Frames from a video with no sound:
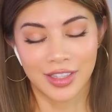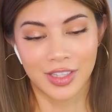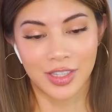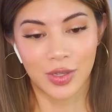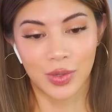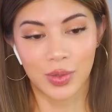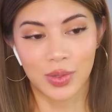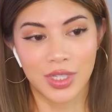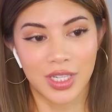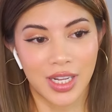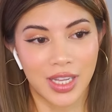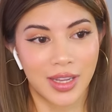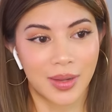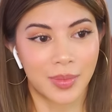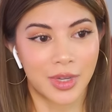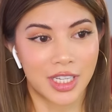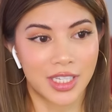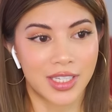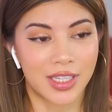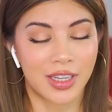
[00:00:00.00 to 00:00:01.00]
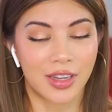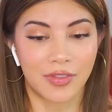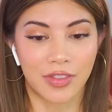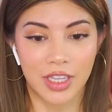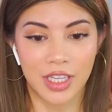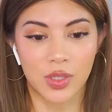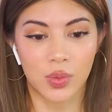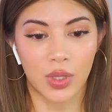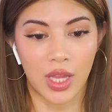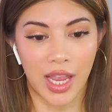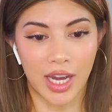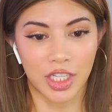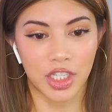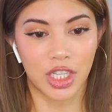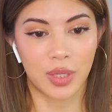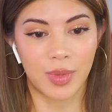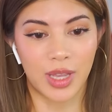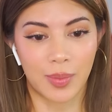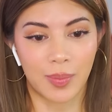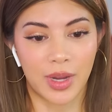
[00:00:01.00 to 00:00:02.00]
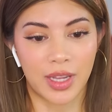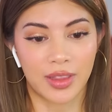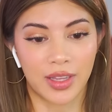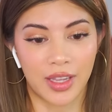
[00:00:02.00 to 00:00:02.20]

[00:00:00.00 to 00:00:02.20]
And so today I'm gonna see if these will actually make my